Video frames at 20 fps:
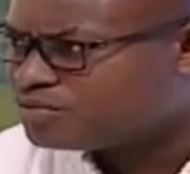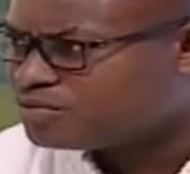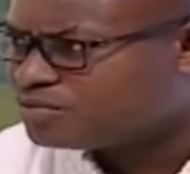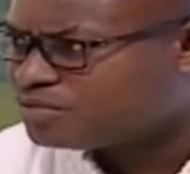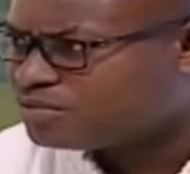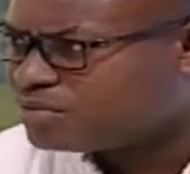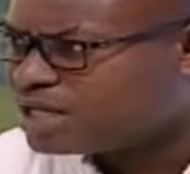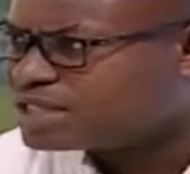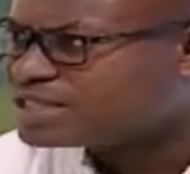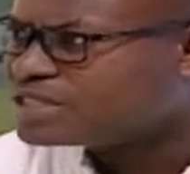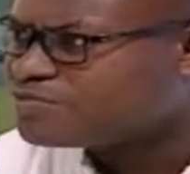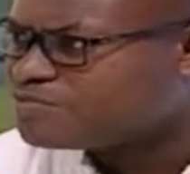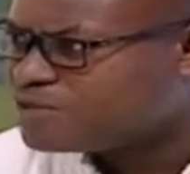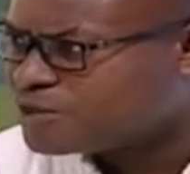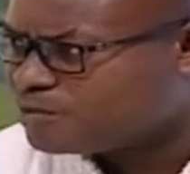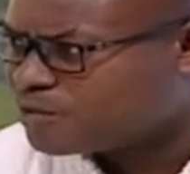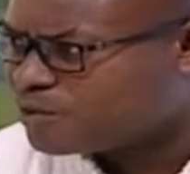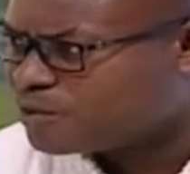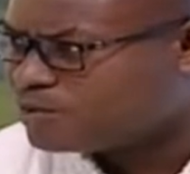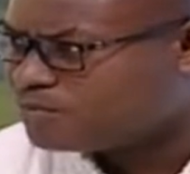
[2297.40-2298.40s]
as a
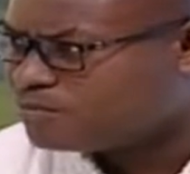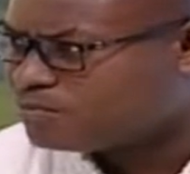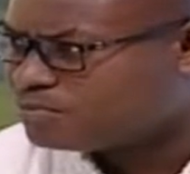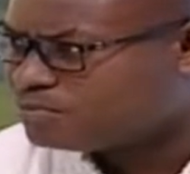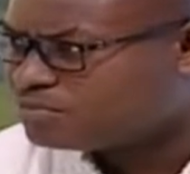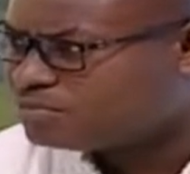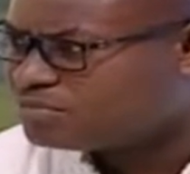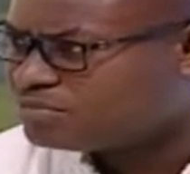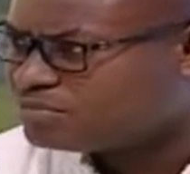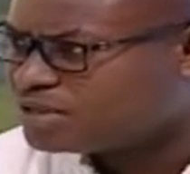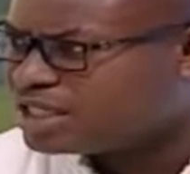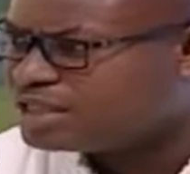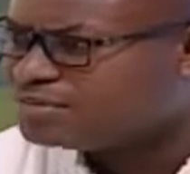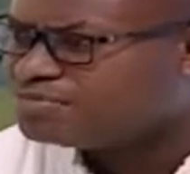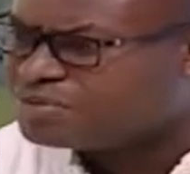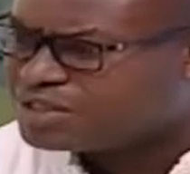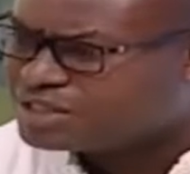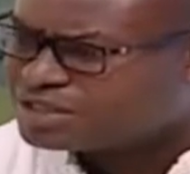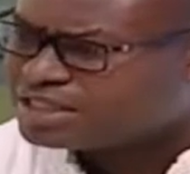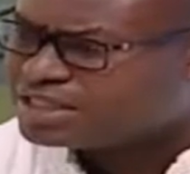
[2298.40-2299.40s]
people in
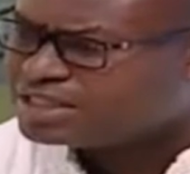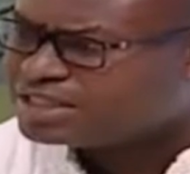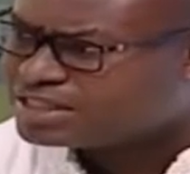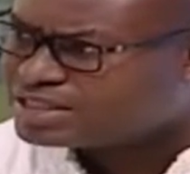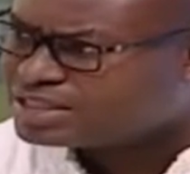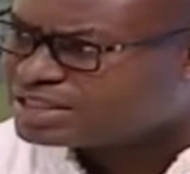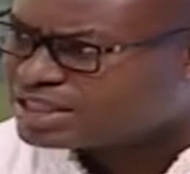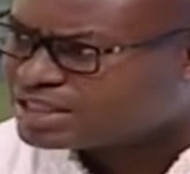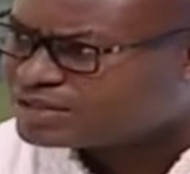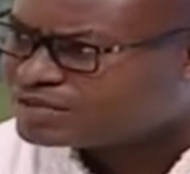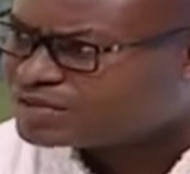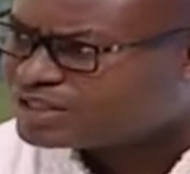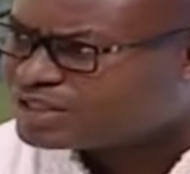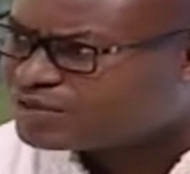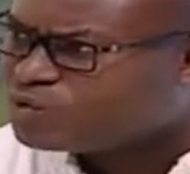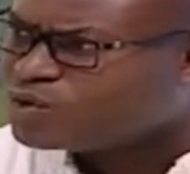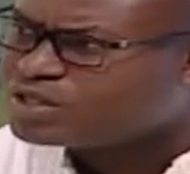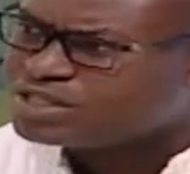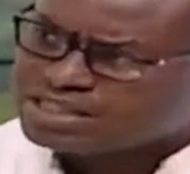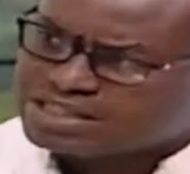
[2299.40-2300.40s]
building this country?
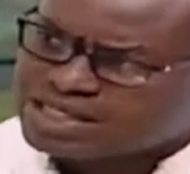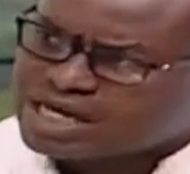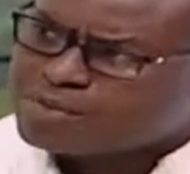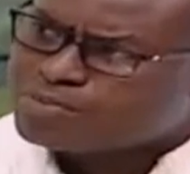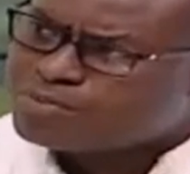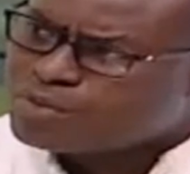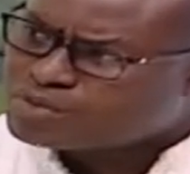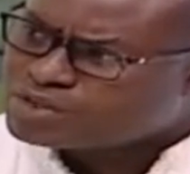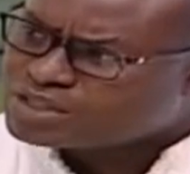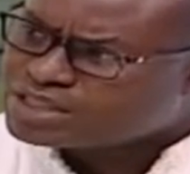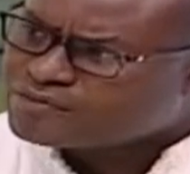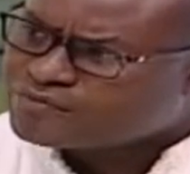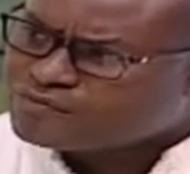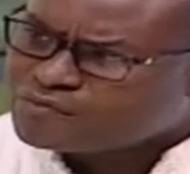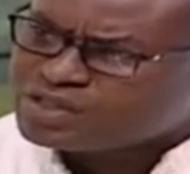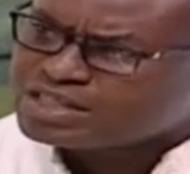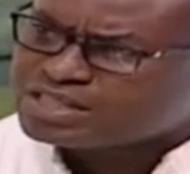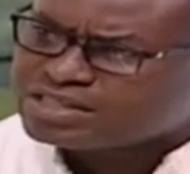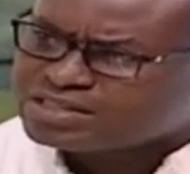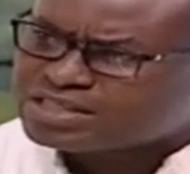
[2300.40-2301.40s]
What is our motive?
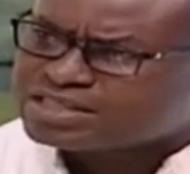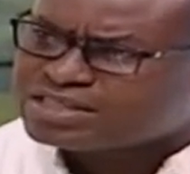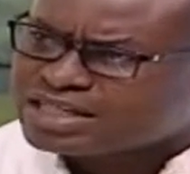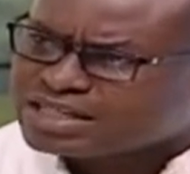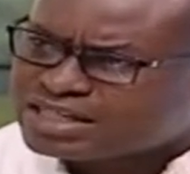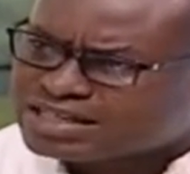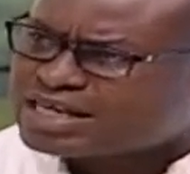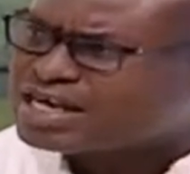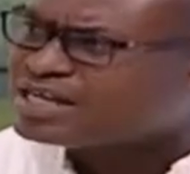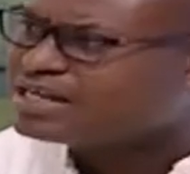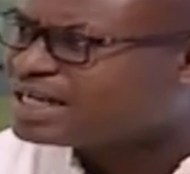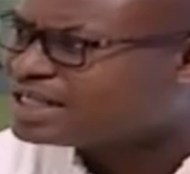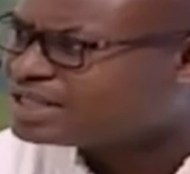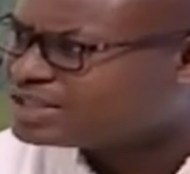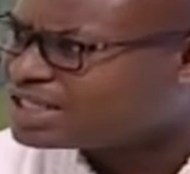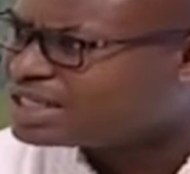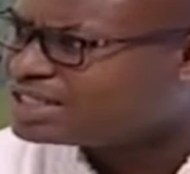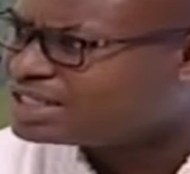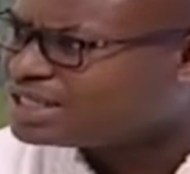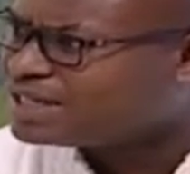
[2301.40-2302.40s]
What is the grand
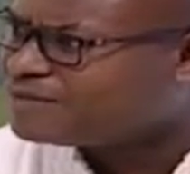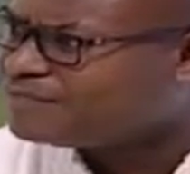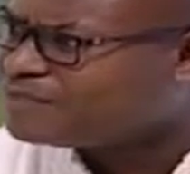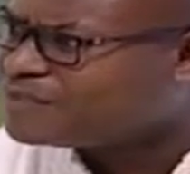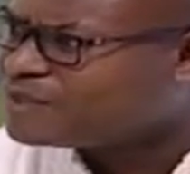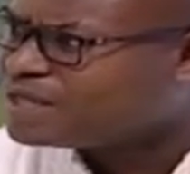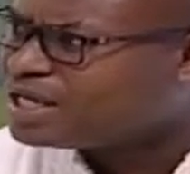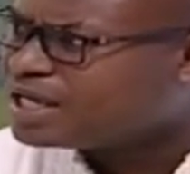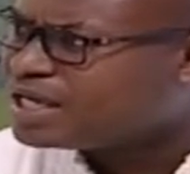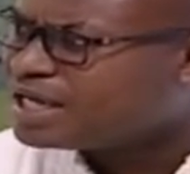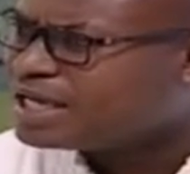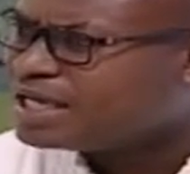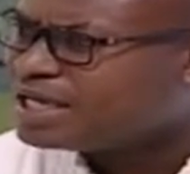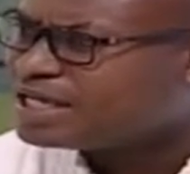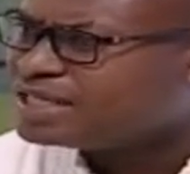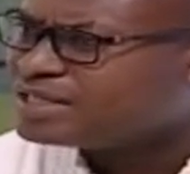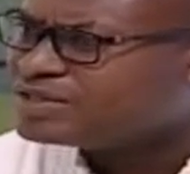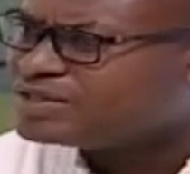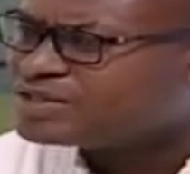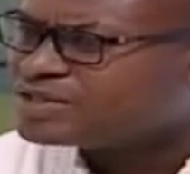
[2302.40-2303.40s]
agenda? Uh,
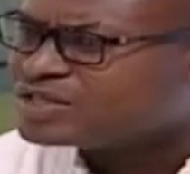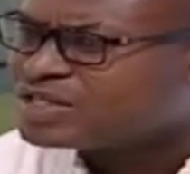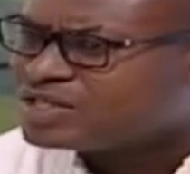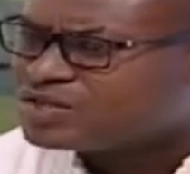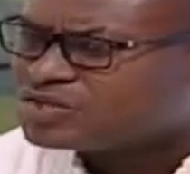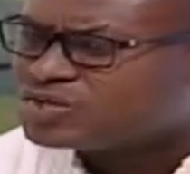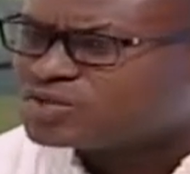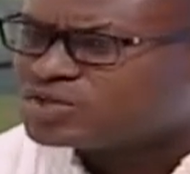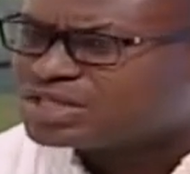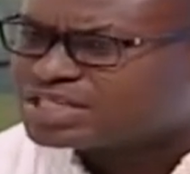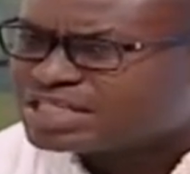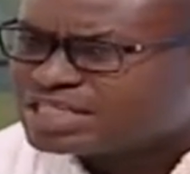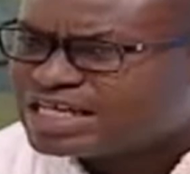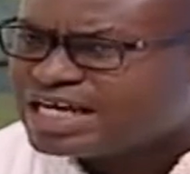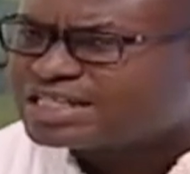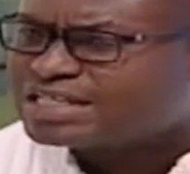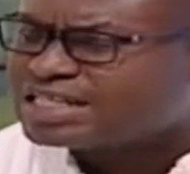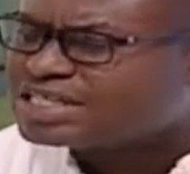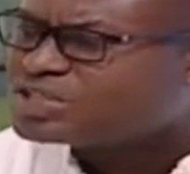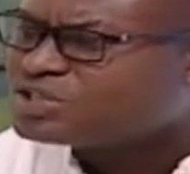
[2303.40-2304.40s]
it is to
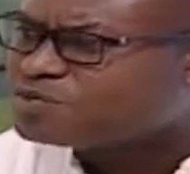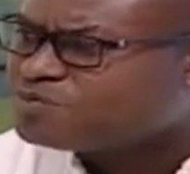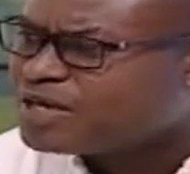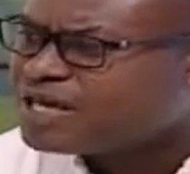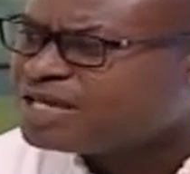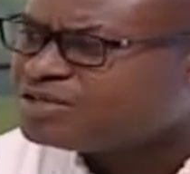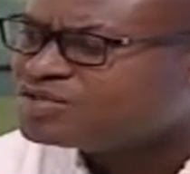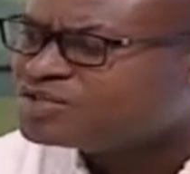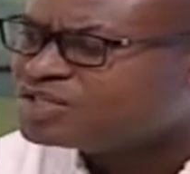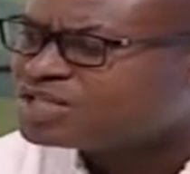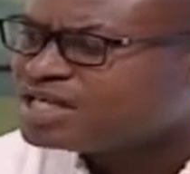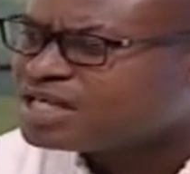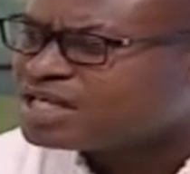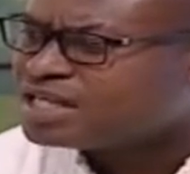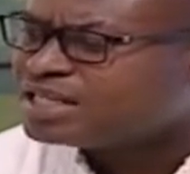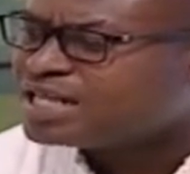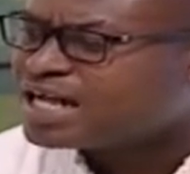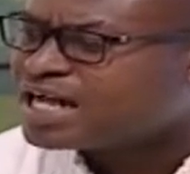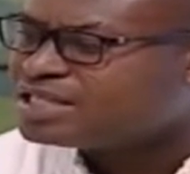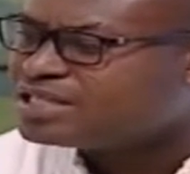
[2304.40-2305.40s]
create a space
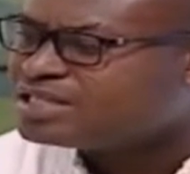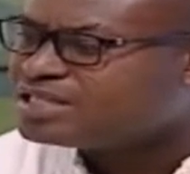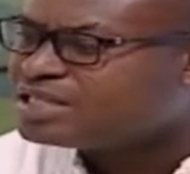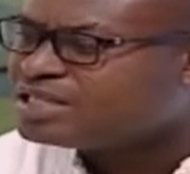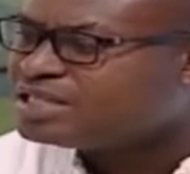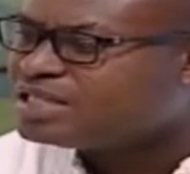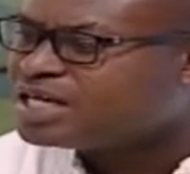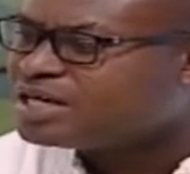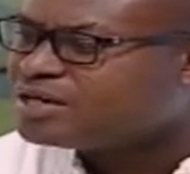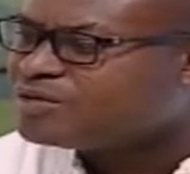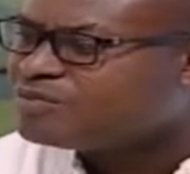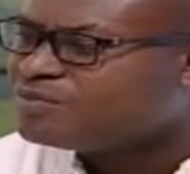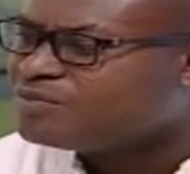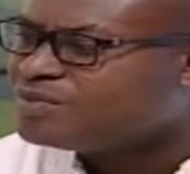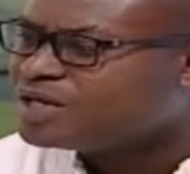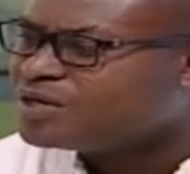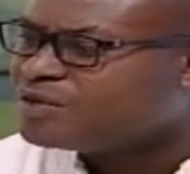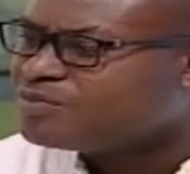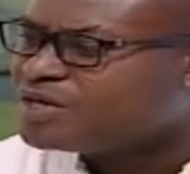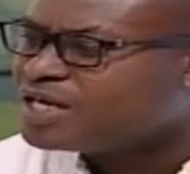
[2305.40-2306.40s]
that there,
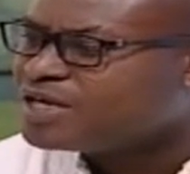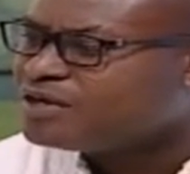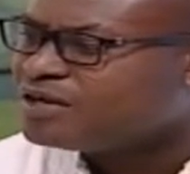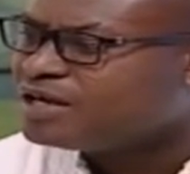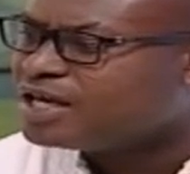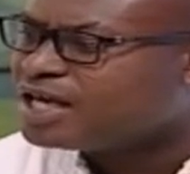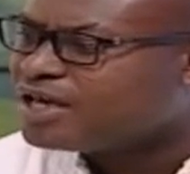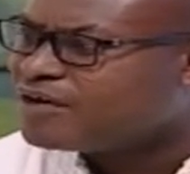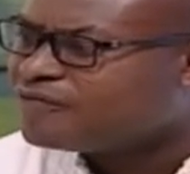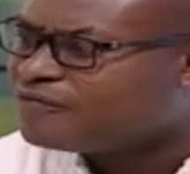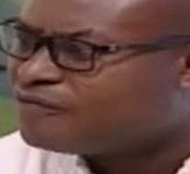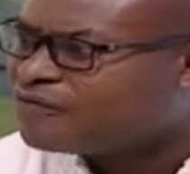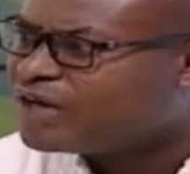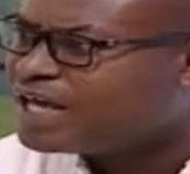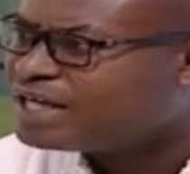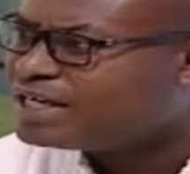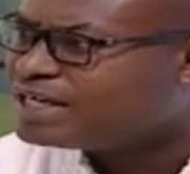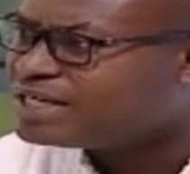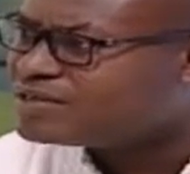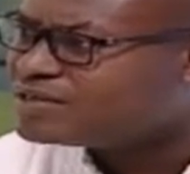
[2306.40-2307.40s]
there will be
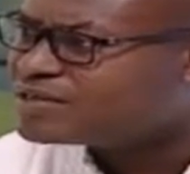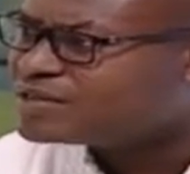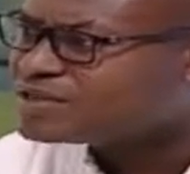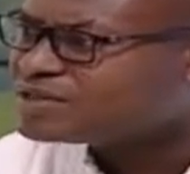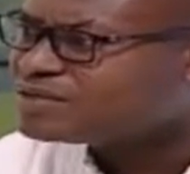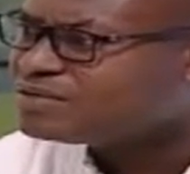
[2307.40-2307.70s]
fairness